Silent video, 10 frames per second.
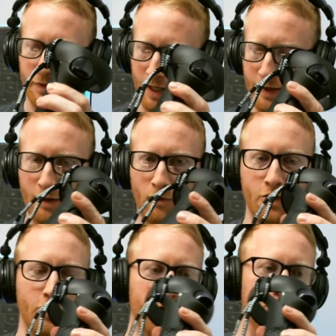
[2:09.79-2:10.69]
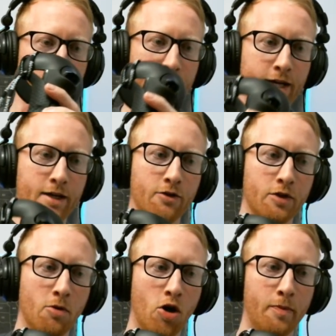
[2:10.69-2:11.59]
And then what you do is you take your
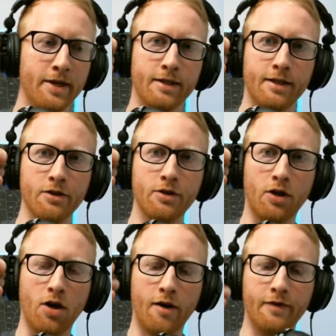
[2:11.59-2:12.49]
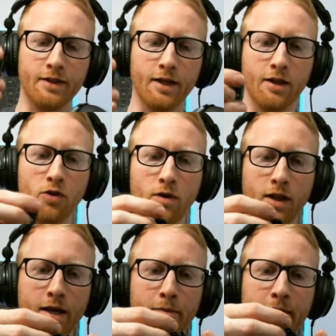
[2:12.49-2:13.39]
small piece that you took off, it's like a little
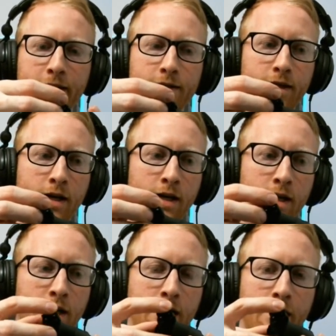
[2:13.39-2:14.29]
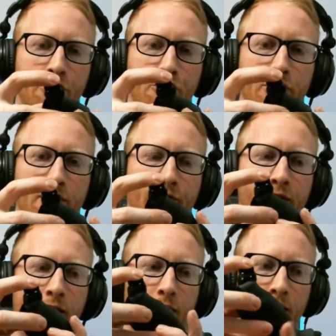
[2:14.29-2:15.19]
clamp piece, and you just
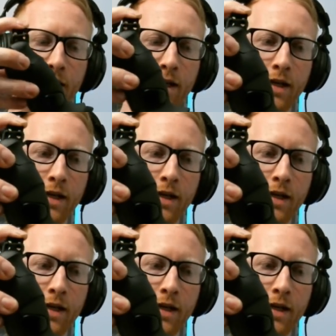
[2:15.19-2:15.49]
fit it